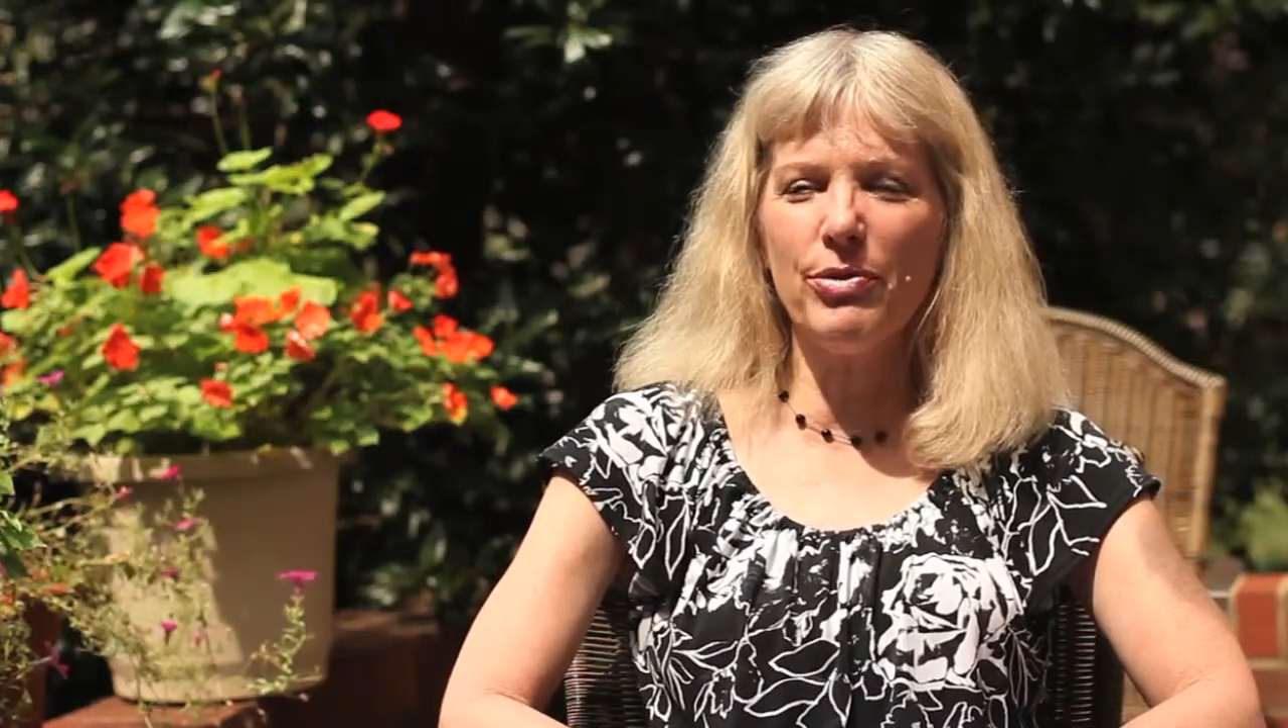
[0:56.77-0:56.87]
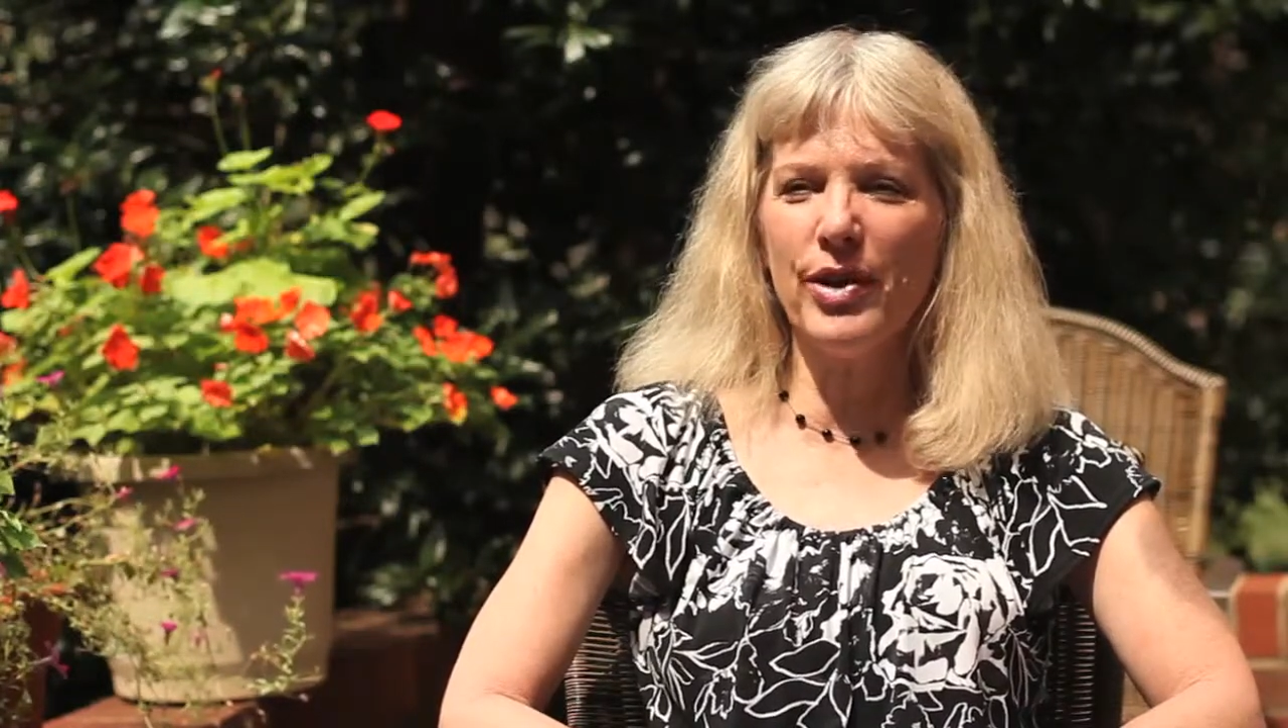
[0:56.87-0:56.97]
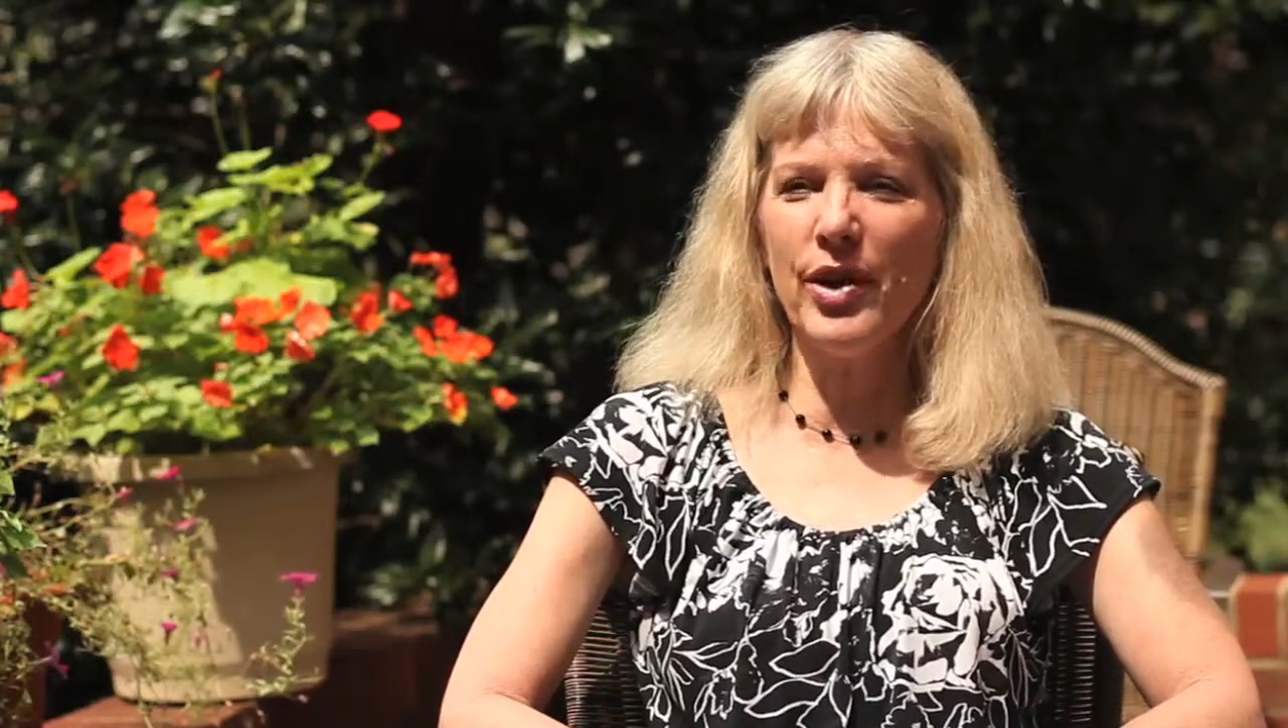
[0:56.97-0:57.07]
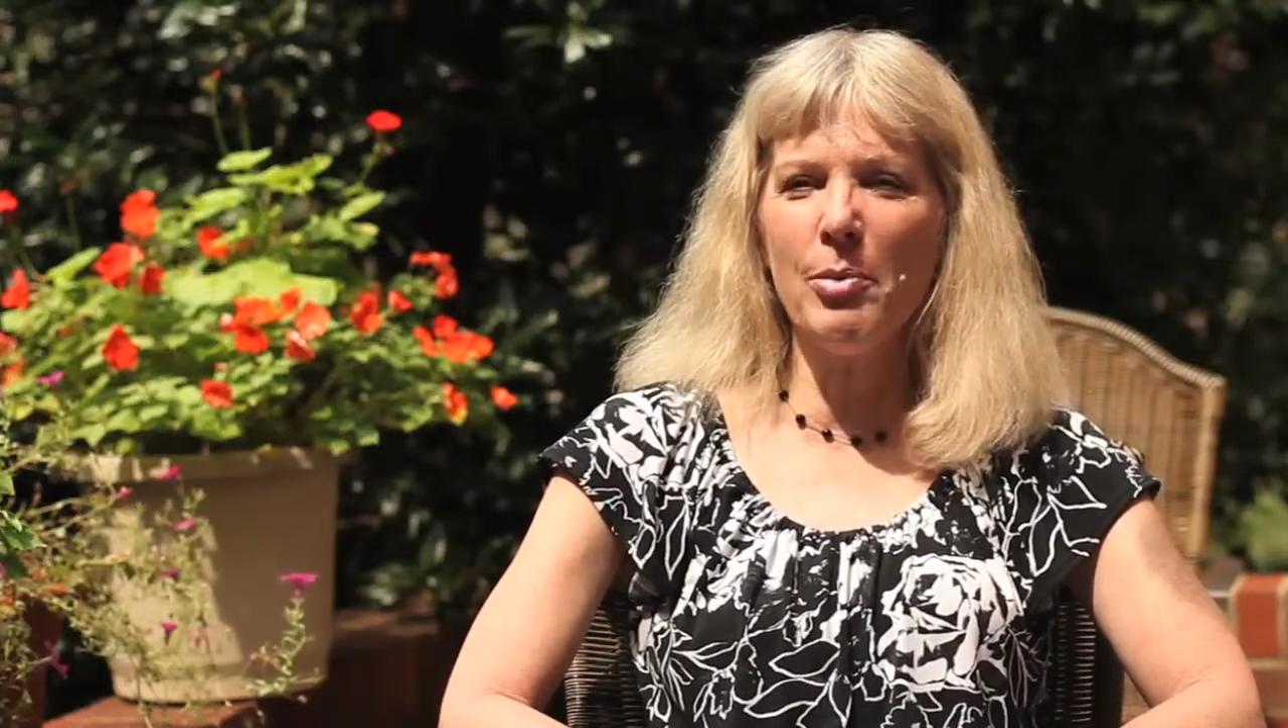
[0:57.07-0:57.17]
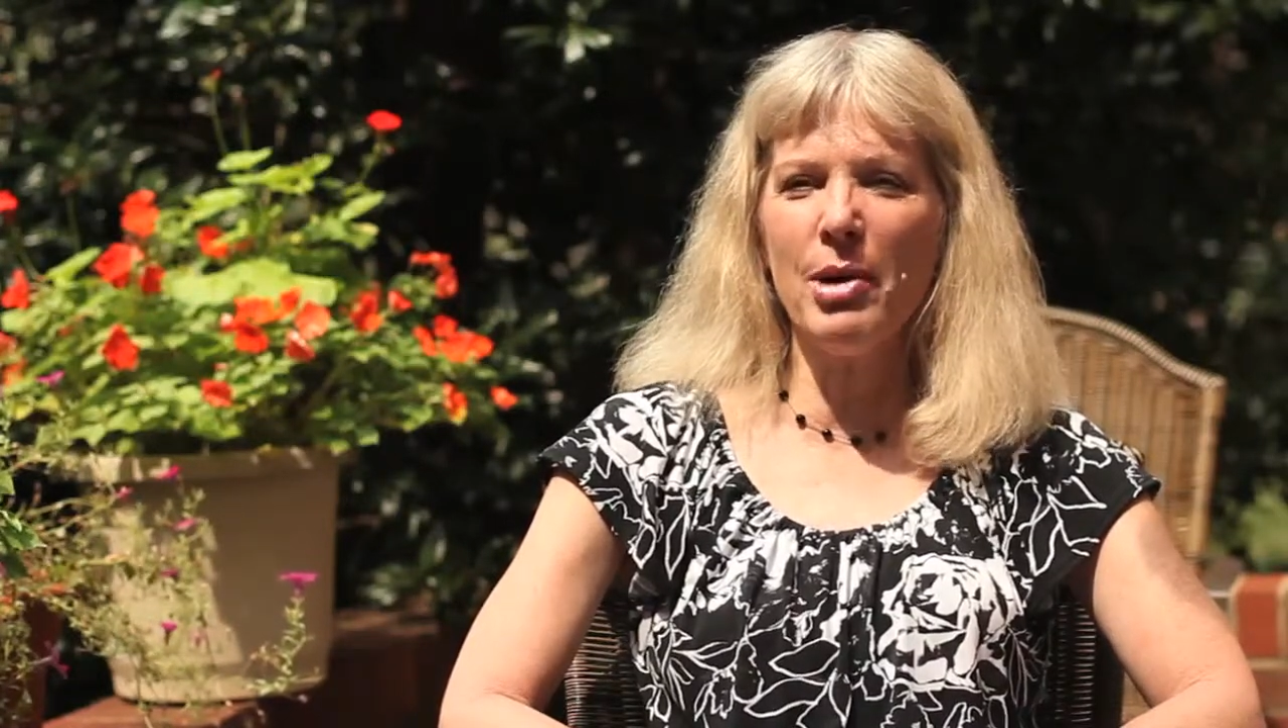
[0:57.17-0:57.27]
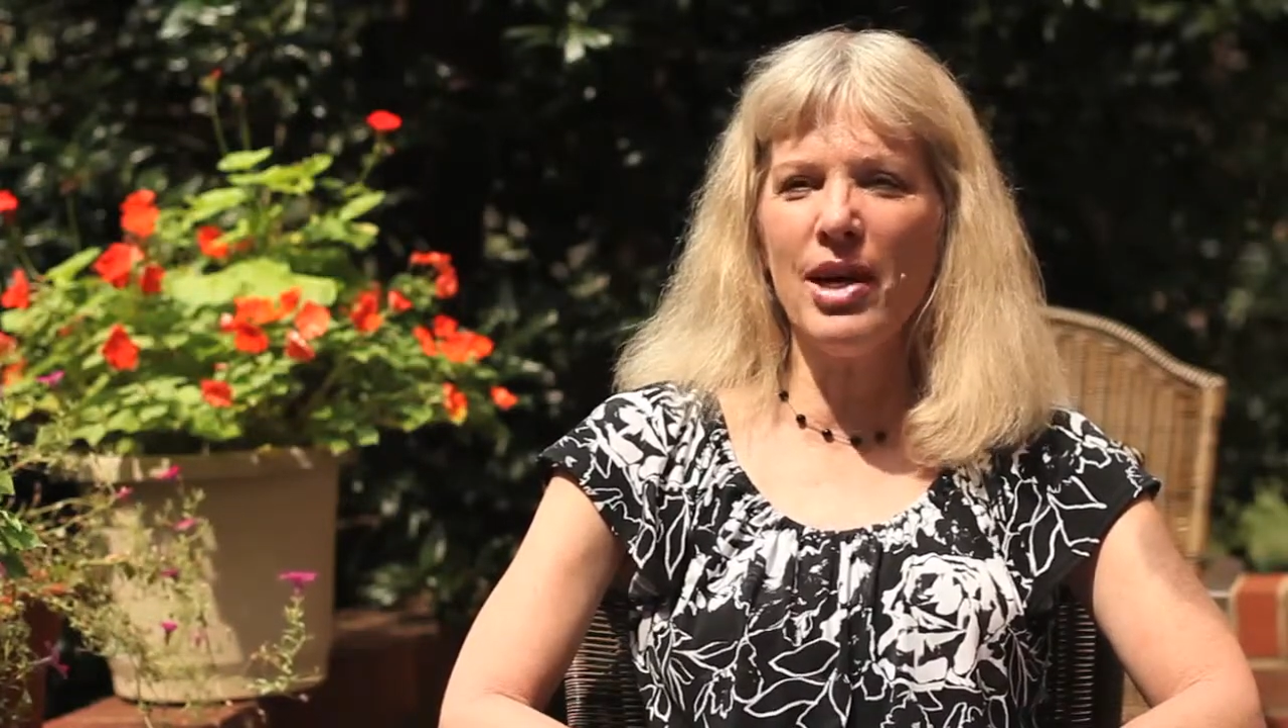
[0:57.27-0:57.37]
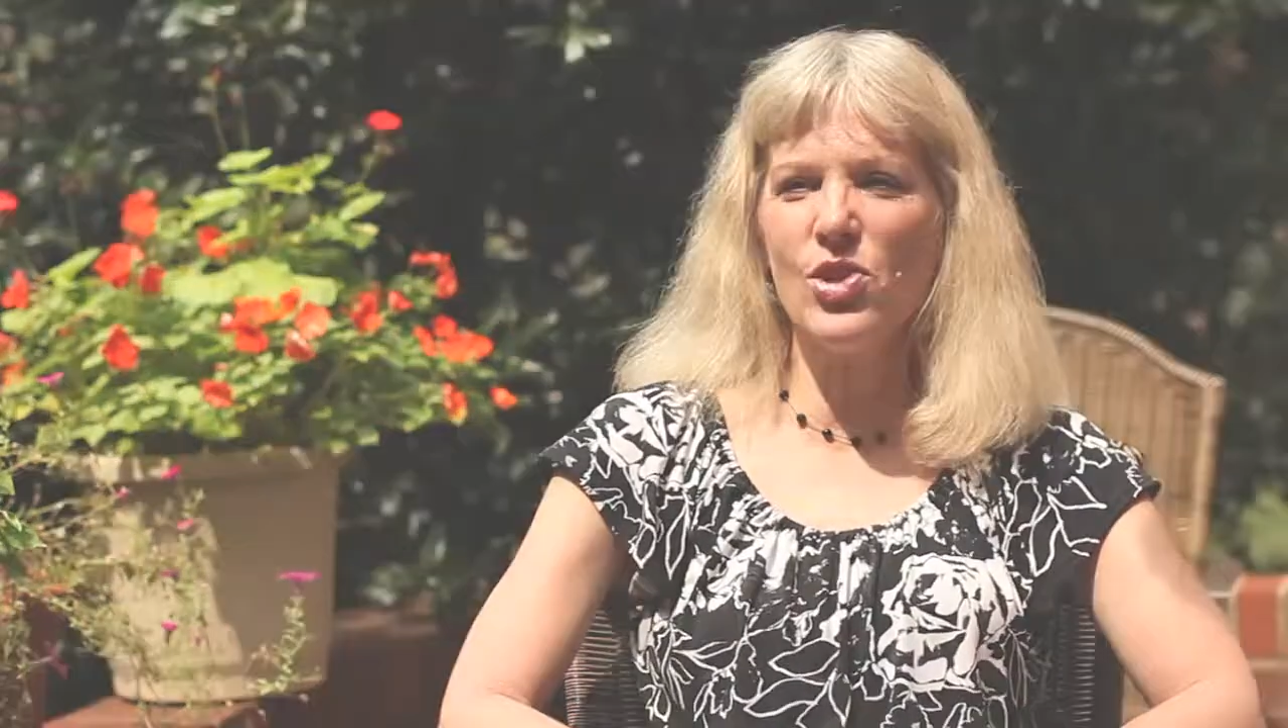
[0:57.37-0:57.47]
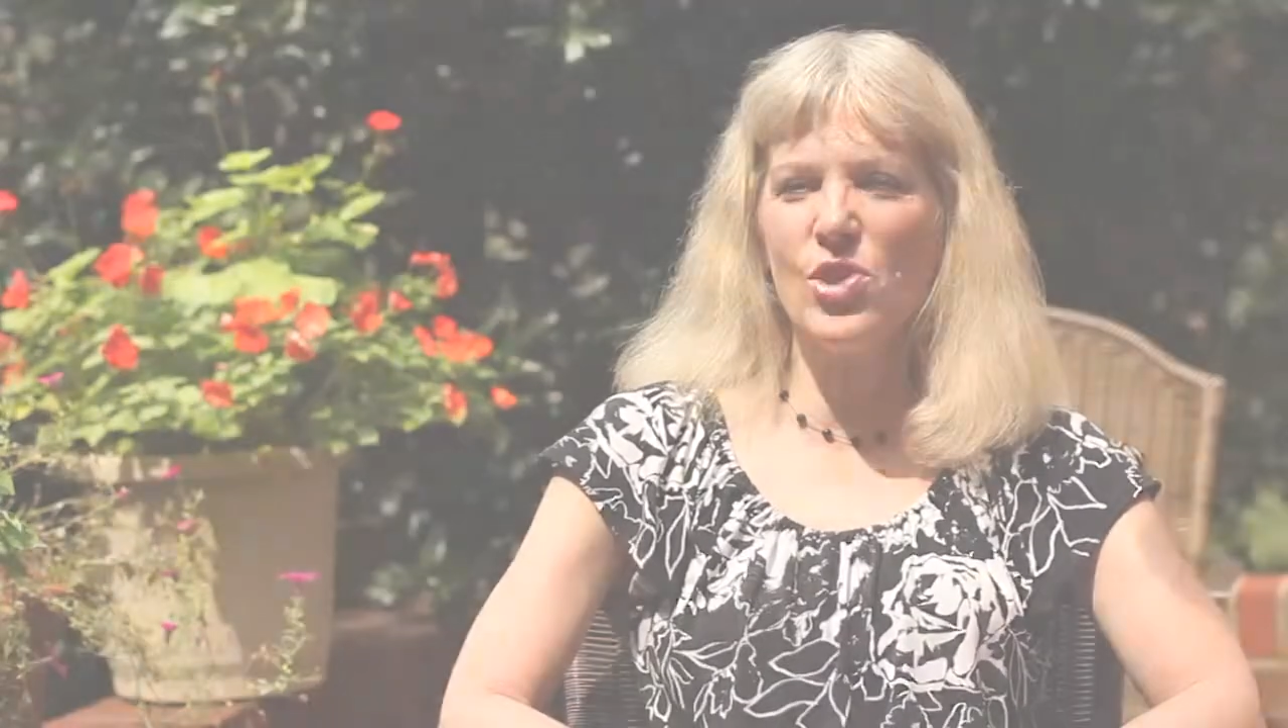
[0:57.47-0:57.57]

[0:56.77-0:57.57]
very much.